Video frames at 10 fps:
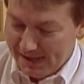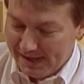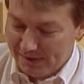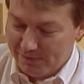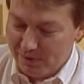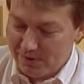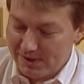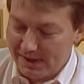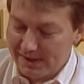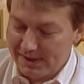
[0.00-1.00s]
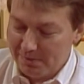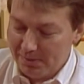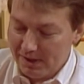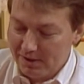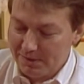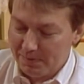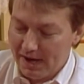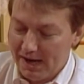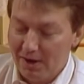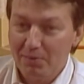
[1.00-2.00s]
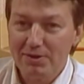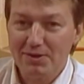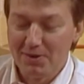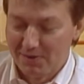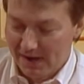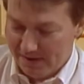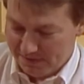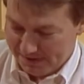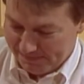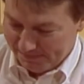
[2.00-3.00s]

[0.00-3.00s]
If fruit sticks in beaters, pry out with screwdriver.